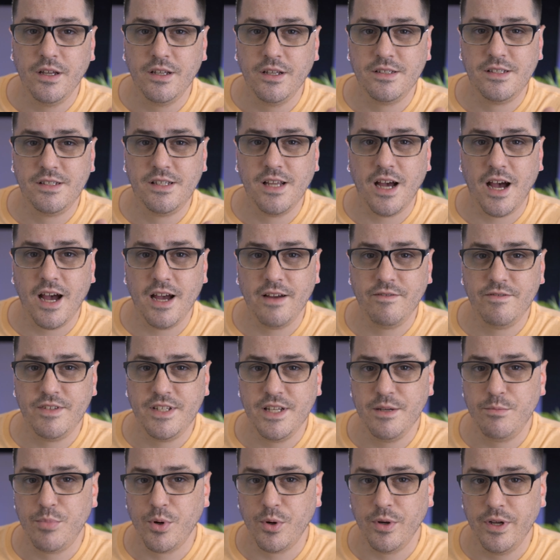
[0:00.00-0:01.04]
is dive
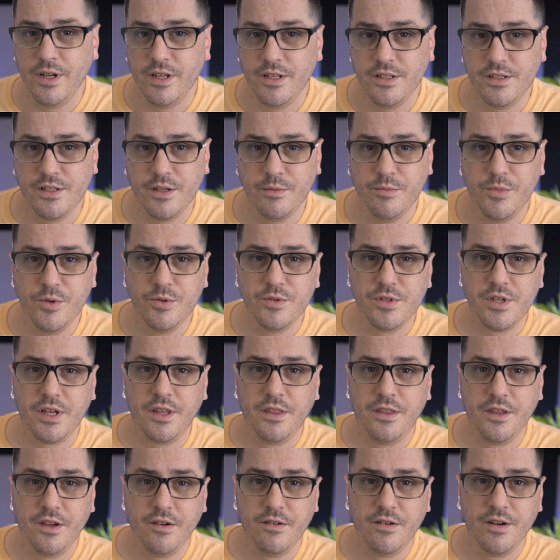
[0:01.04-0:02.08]
deeper into music
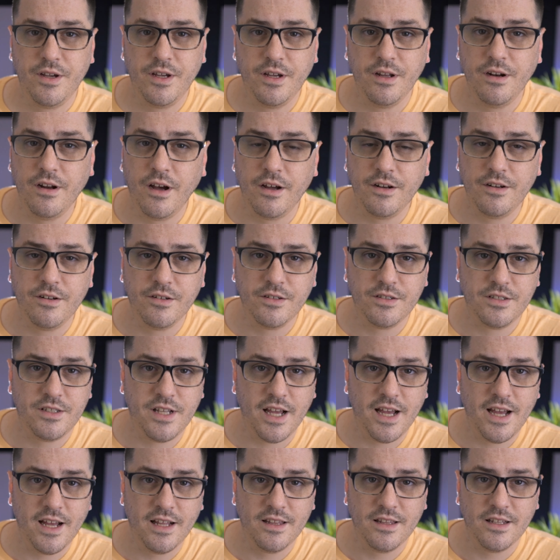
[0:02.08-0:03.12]
theory and
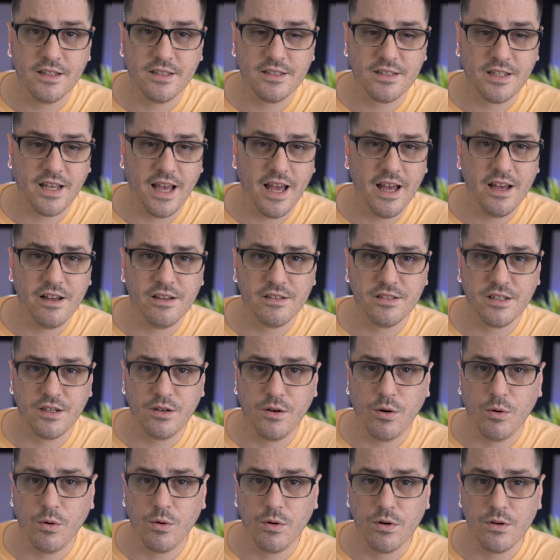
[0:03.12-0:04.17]
understand the scales and
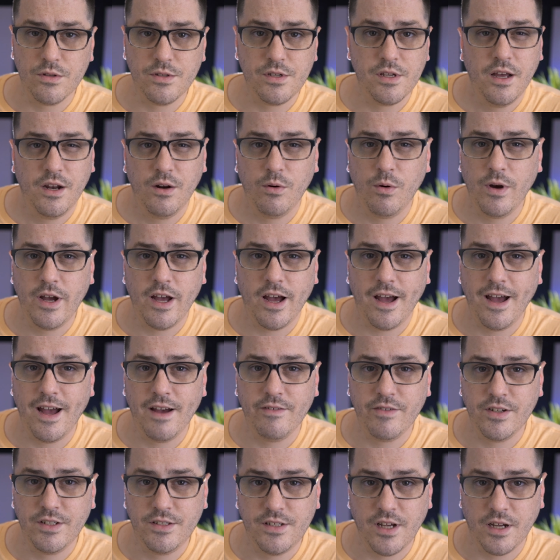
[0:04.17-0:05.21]
chords in a way I
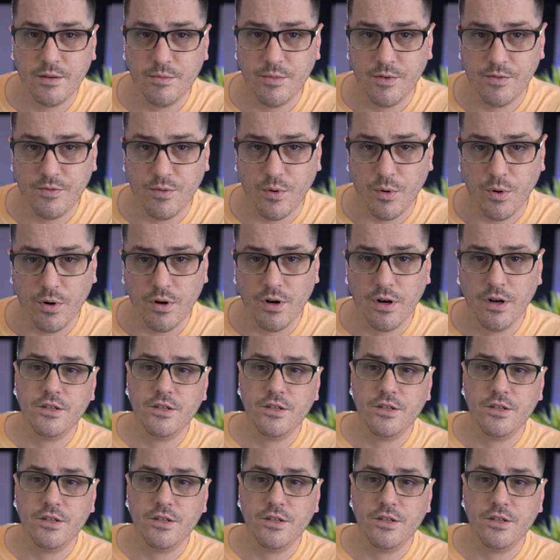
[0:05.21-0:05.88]
haven't done before.